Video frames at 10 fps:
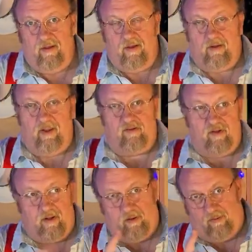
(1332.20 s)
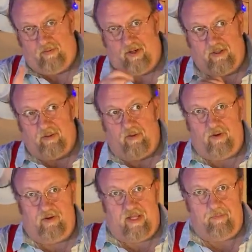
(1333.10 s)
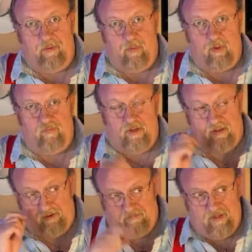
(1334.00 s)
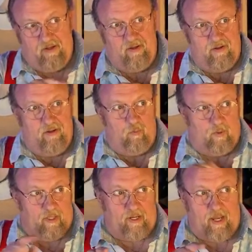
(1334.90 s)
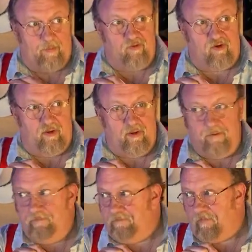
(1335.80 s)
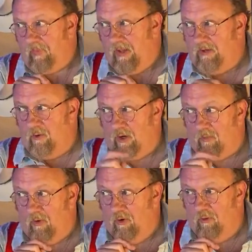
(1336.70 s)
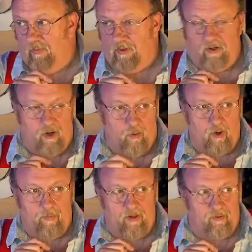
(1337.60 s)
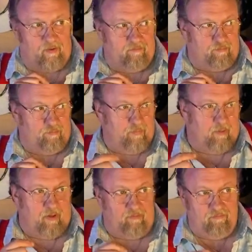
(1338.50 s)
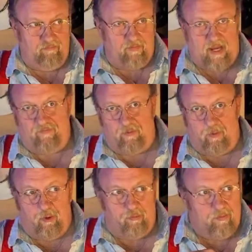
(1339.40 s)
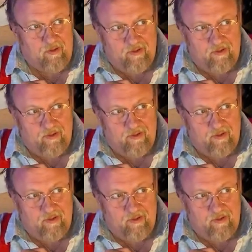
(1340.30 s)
And that's another, another thing to keep you motivated. When that happens to you, and you're in a room, and you know you're better than maybe half the room,